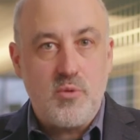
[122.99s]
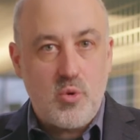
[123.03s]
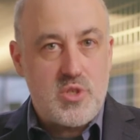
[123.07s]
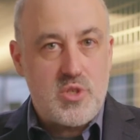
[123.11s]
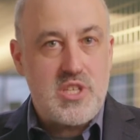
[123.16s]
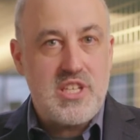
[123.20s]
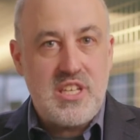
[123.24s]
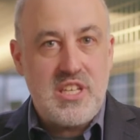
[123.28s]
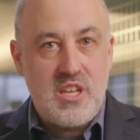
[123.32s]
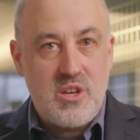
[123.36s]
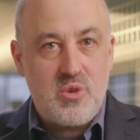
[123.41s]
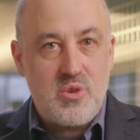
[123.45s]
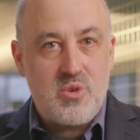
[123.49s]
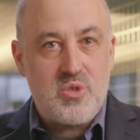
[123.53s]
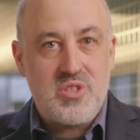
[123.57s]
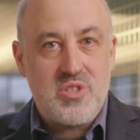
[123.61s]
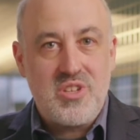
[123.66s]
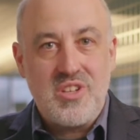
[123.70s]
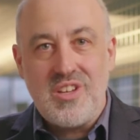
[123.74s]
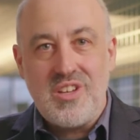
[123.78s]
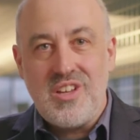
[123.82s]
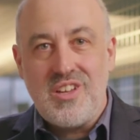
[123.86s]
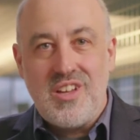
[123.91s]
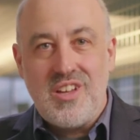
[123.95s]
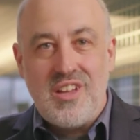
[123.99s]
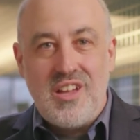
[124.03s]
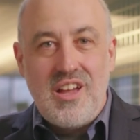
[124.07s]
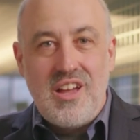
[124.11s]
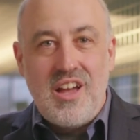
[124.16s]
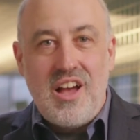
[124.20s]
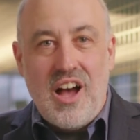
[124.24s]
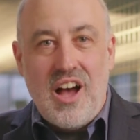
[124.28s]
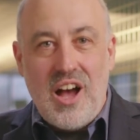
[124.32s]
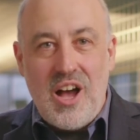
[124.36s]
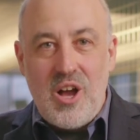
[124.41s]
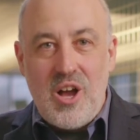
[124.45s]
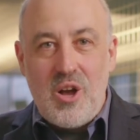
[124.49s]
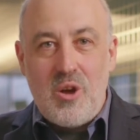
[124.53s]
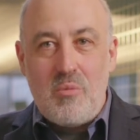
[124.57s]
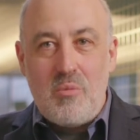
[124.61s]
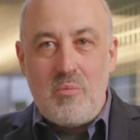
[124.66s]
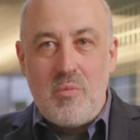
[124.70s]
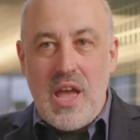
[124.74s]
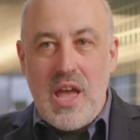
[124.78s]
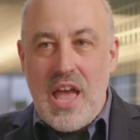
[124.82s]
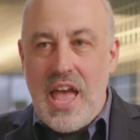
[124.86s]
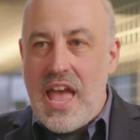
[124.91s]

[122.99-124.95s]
40 years. Um,